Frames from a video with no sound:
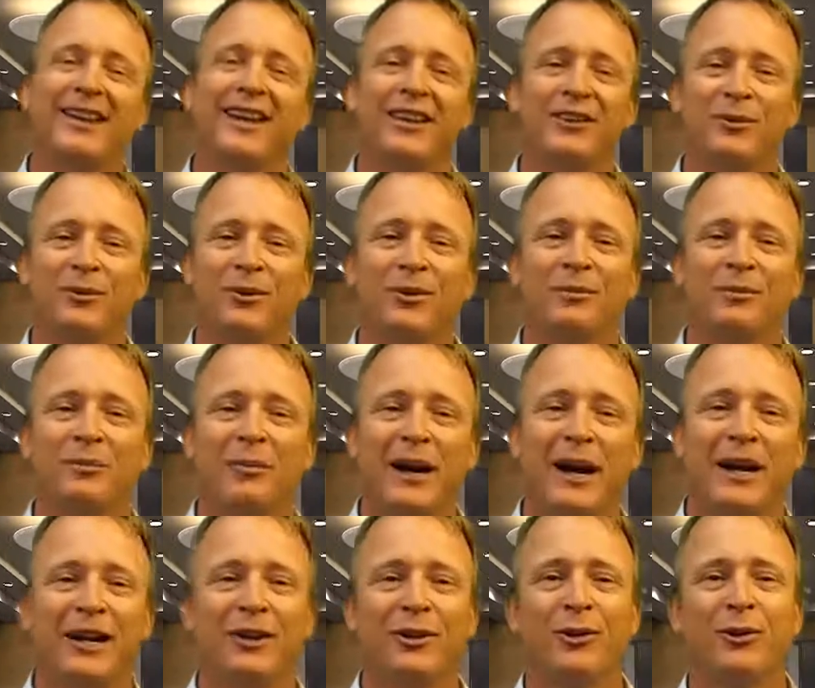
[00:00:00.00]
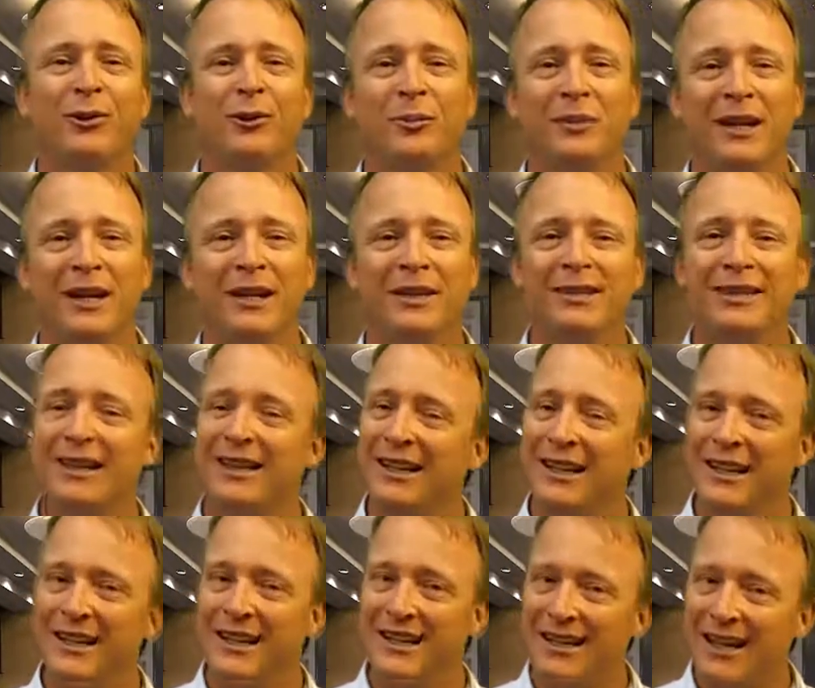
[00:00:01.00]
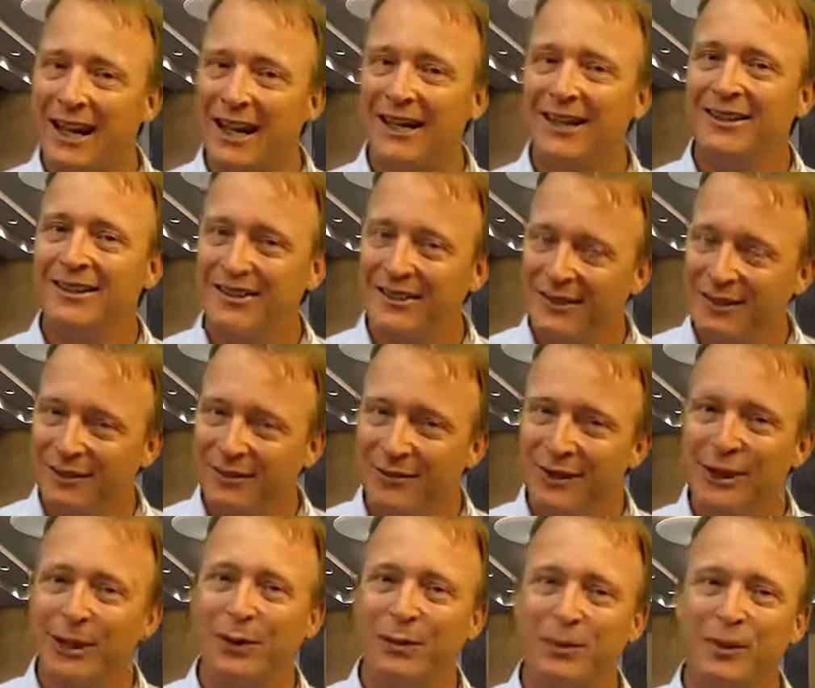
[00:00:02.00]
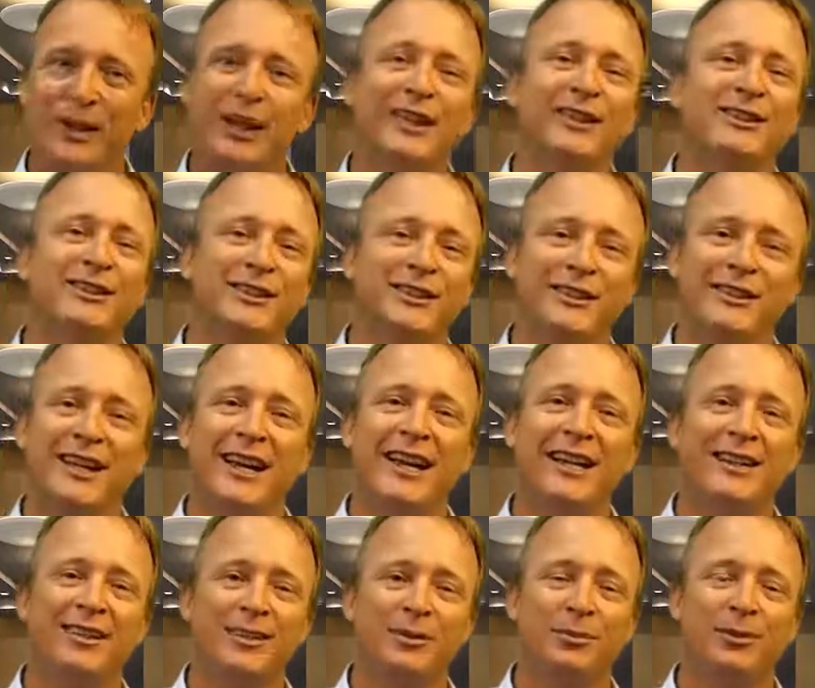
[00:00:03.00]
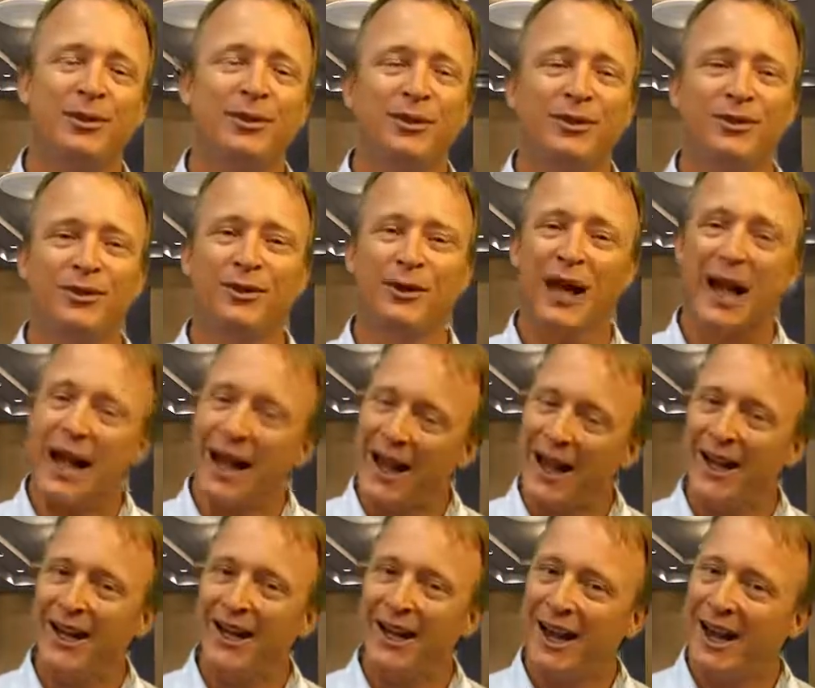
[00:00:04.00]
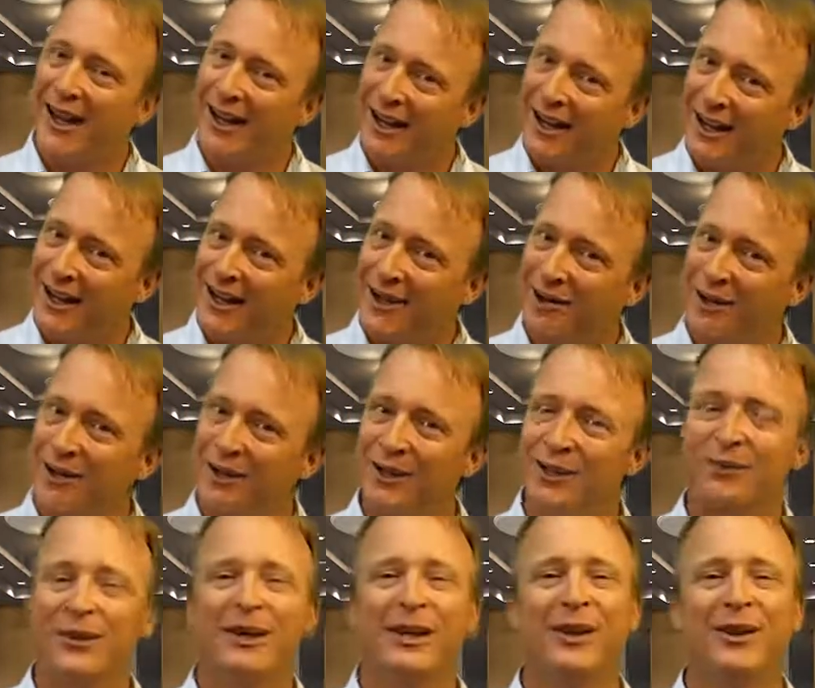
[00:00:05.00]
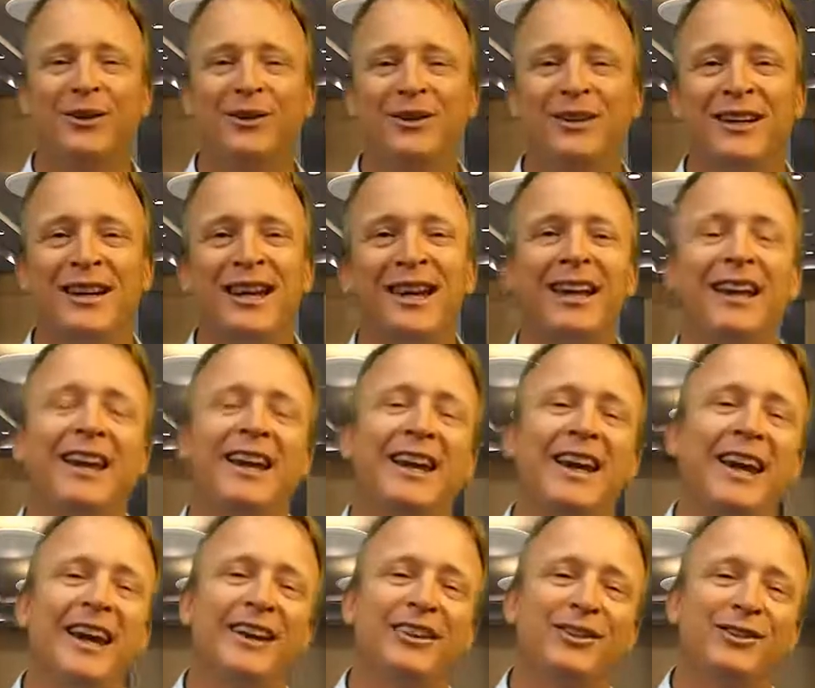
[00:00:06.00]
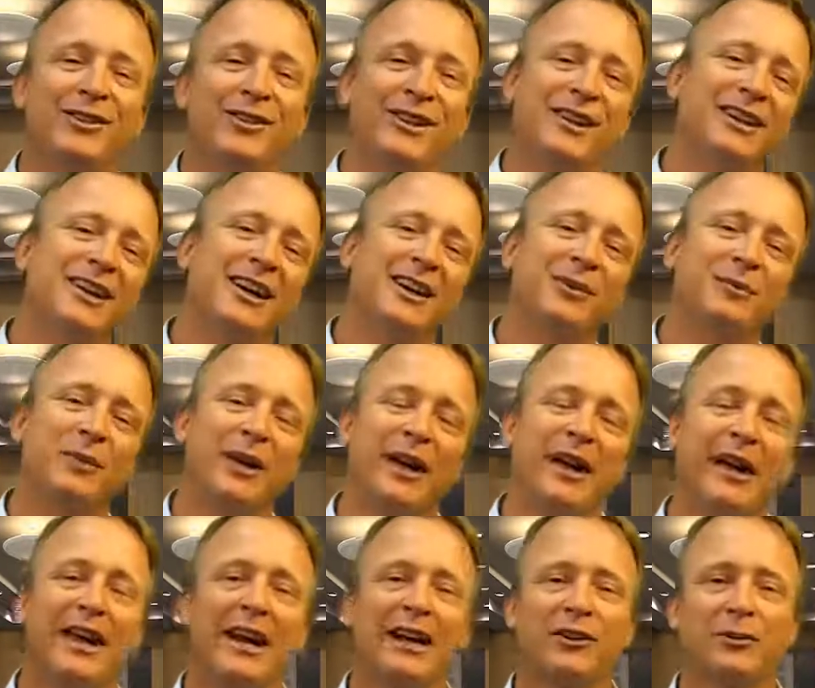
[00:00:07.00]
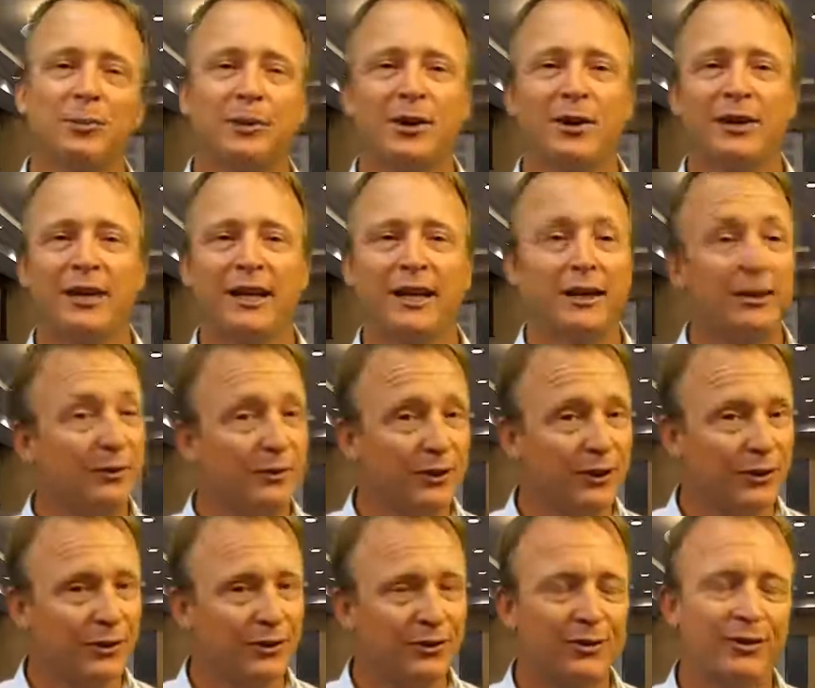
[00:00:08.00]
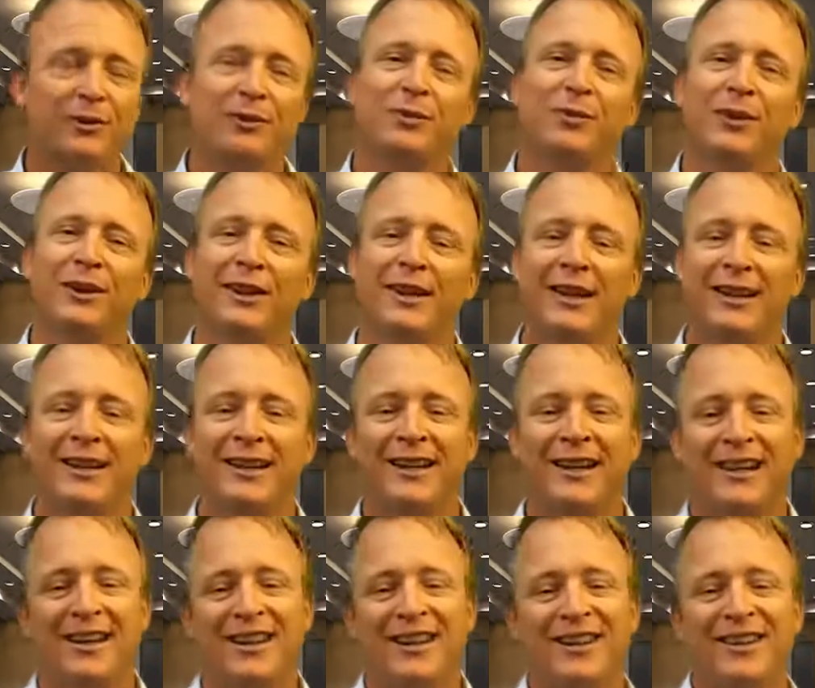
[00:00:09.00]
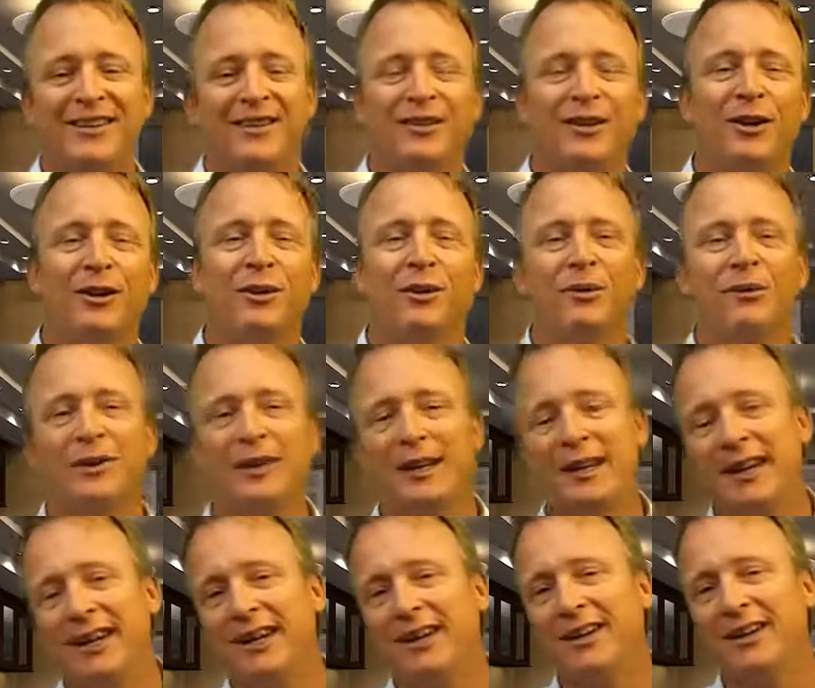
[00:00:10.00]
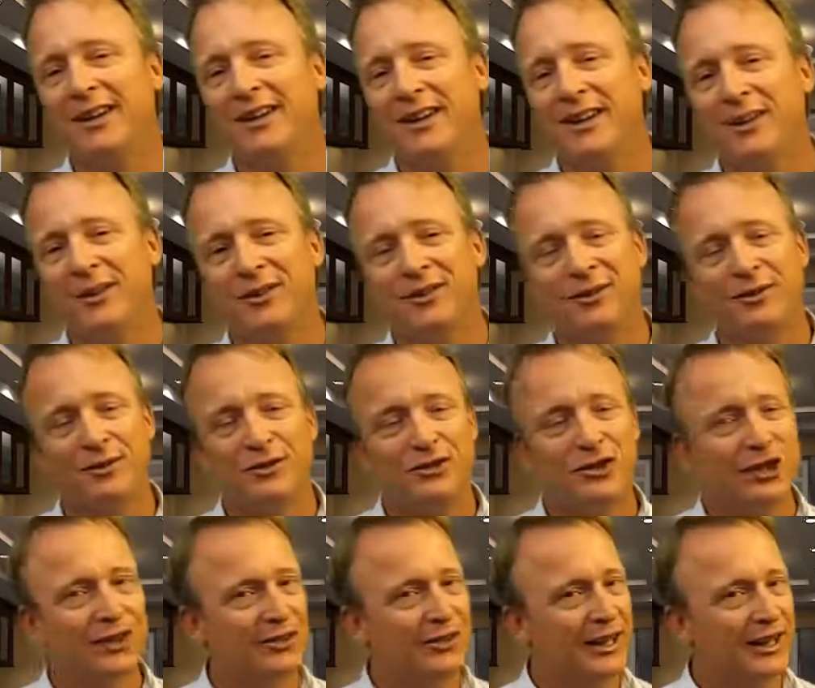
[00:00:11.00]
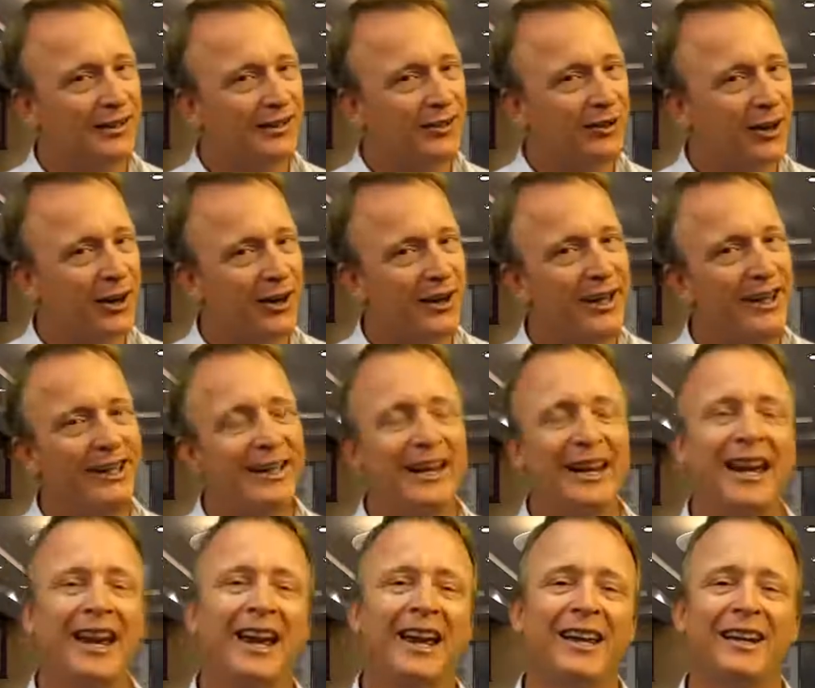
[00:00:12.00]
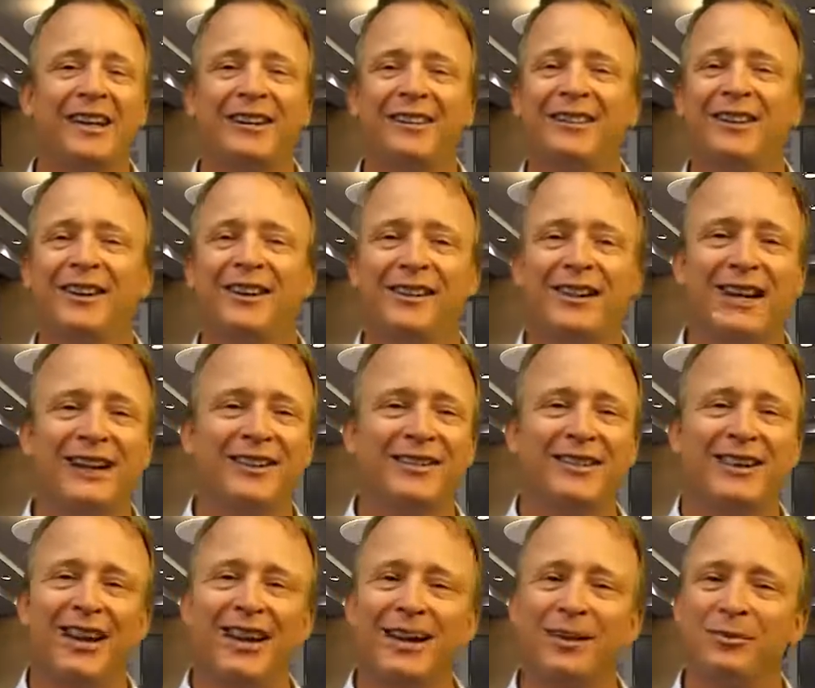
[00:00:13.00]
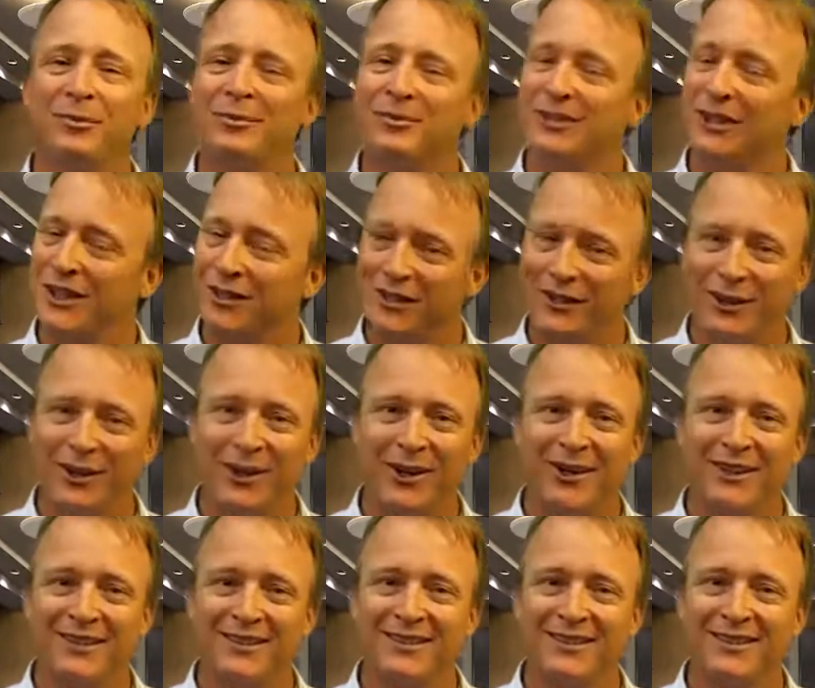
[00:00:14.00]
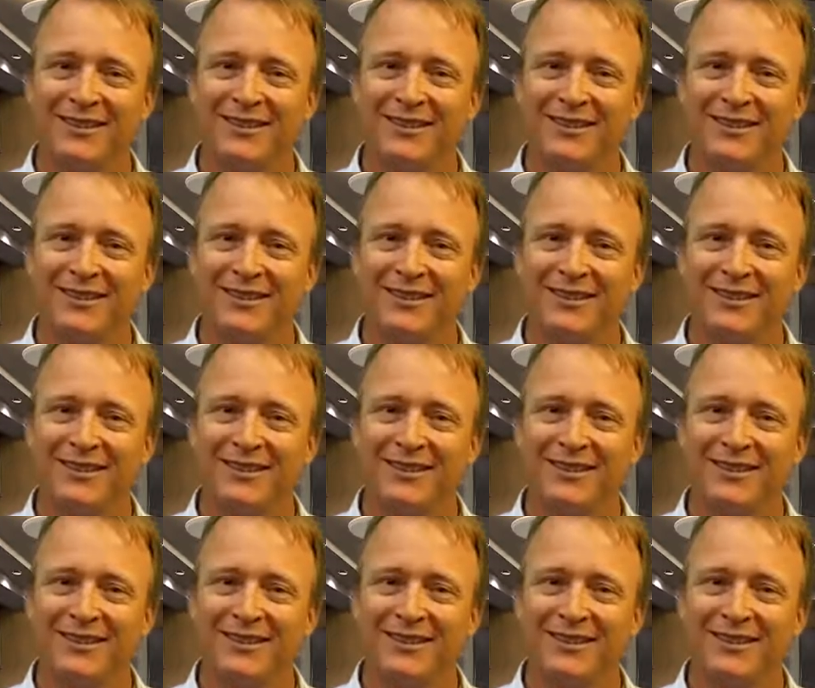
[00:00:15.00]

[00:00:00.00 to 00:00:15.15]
that's what my goal will be is I need a nice video production set to produce high, high, high quality videos and to conduct my expert interviews within. So the key, you know, is just get started. And until next time, just do it.